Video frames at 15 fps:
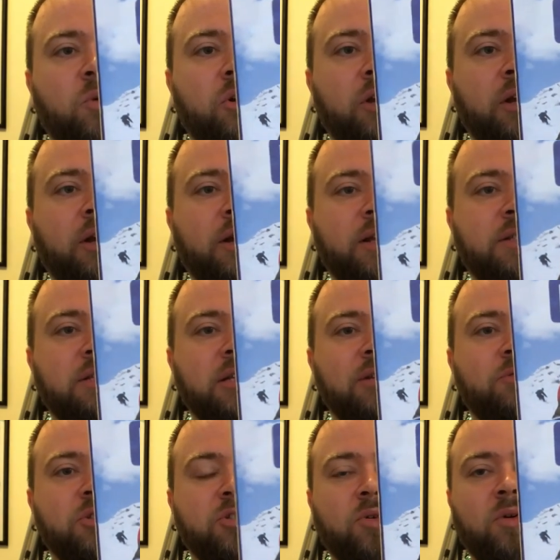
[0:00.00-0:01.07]
working on a ski
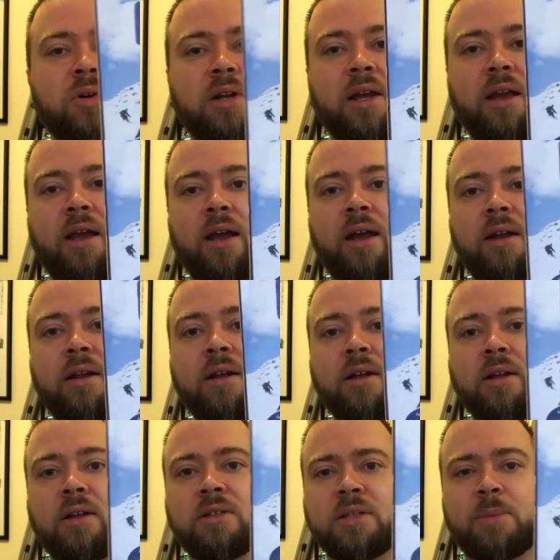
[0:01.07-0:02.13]
resort. And
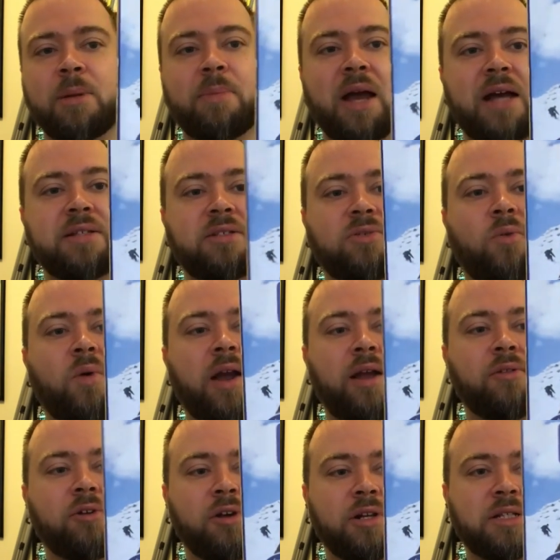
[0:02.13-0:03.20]
somebody passes away
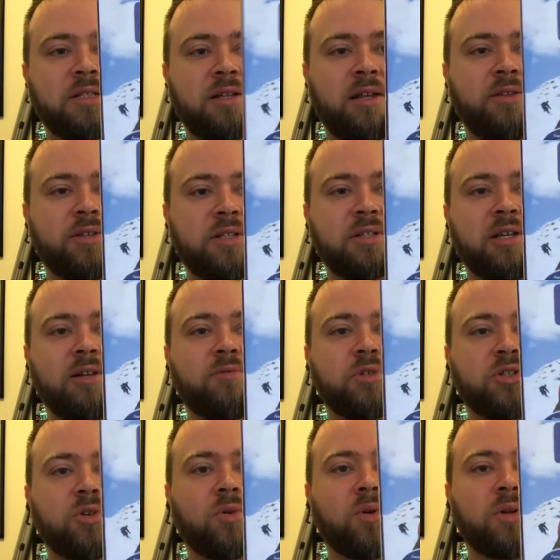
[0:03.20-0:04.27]
and they're going to sell the ski
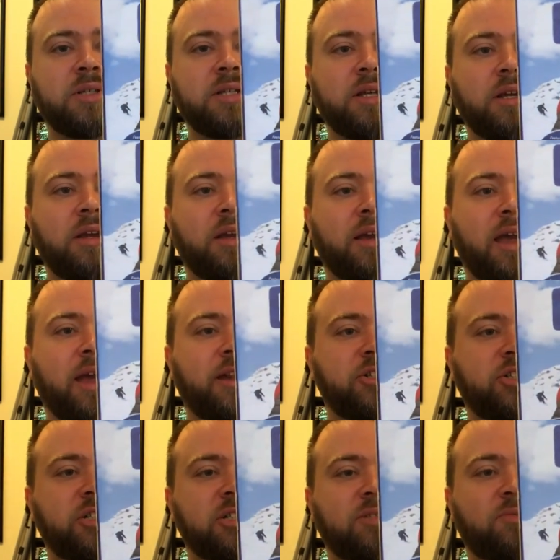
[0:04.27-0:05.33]
resort. And
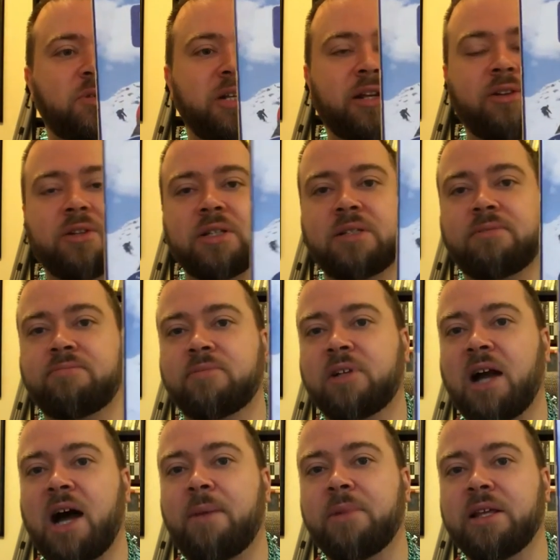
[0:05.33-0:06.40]
it's just ridiculous
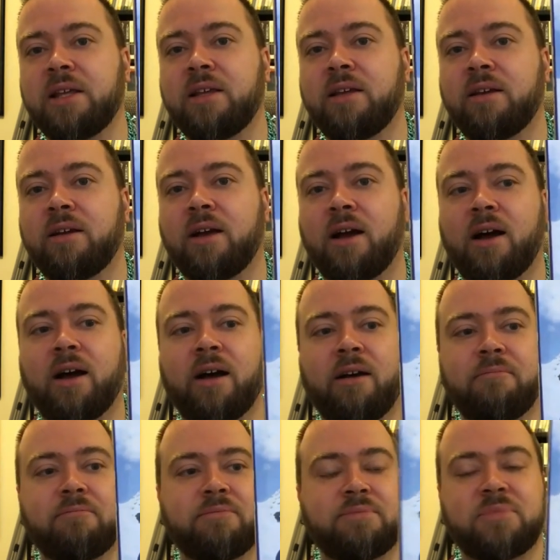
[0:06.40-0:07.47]
comedy
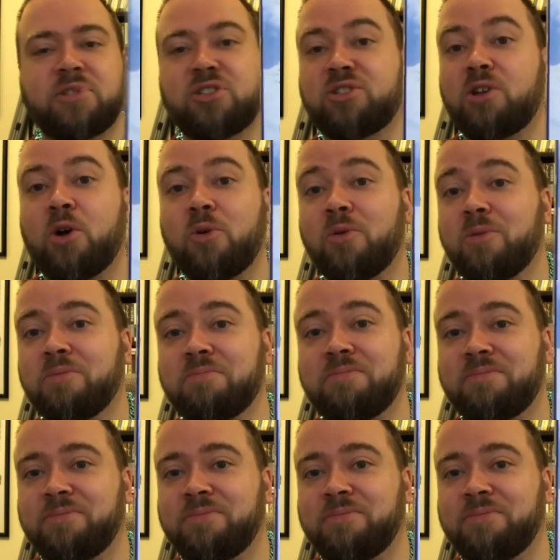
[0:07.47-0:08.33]
snow